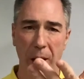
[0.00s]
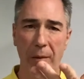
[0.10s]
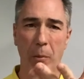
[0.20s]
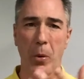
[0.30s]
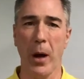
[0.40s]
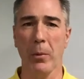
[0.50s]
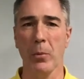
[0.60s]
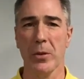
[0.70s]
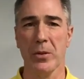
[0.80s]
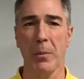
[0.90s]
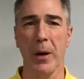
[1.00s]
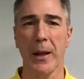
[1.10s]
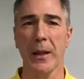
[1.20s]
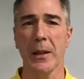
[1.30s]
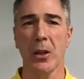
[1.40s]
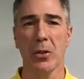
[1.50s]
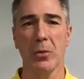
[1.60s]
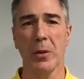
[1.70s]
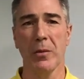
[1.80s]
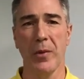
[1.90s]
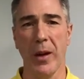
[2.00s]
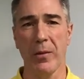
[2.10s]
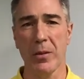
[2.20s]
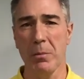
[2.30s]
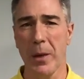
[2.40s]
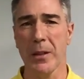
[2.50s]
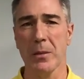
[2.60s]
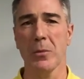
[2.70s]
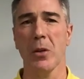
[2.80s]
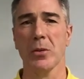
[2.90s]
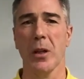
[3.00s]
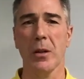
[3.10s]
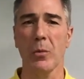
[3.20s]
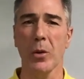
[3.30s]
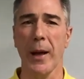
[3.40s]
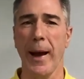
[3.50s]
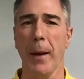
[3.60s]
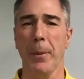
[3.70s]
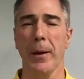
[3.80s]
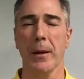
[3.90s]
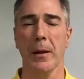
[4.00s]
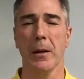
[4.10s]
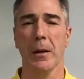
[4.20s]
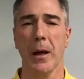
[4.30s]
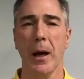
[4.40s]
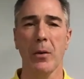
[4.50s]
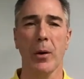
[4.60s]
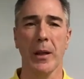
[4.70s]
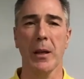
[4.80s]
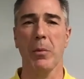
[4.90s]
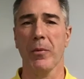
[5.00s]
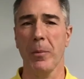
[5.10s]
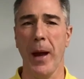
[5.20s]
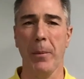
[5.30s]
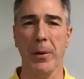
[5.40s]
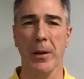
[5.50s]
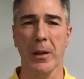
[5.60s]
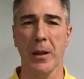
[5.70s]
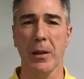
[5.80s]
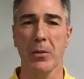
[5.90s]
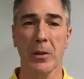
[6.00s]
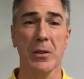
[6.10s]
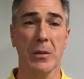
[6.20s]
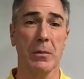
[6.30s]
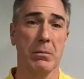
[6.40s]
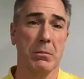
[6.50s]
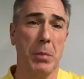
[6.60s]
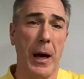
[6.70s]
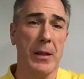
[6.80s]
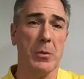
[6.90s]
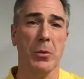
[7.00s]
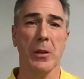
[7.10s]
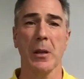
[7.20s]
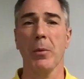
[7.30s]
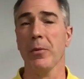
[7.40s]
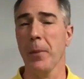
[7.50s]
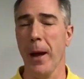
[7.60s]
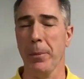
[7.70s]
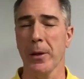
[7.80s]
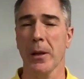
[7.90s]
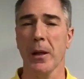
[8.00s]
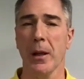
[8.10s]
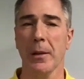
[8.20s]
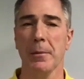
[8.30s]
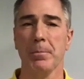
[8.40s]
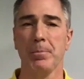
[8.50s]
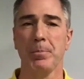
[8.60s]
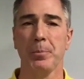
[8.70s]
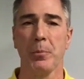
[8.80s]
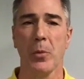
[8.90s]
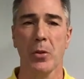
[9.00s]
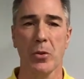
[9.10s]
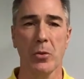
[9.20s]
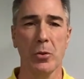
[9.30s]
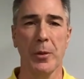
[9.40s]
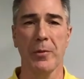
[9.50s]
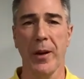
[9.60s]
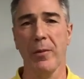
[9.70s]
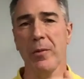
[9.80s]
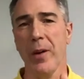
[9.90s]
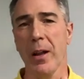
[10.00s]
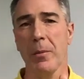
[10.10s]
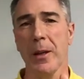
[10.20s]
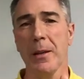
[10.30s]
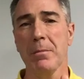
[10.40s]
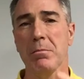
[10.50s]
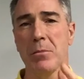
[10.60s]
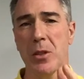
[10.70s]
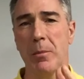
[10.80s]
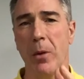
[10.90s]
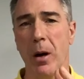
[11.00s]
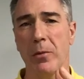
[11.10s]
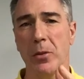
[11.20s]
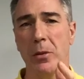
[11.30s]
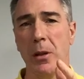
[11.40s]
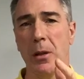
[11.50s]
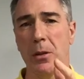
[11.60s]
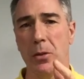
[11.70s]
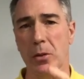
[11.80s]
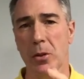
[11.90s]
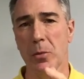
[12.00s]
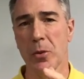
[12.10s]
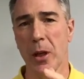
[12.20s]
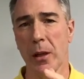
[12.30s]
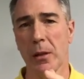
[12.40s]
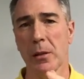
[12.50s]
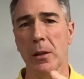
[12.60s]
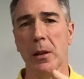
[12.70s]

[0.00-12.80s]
if you have a problem with somebody, do me a favor, make some notes on it. What happened? How do I keep it from happening again? Or is it possible to keep it from happening again? So do me a favor, follow me, Tim Marvel, YouTube channel.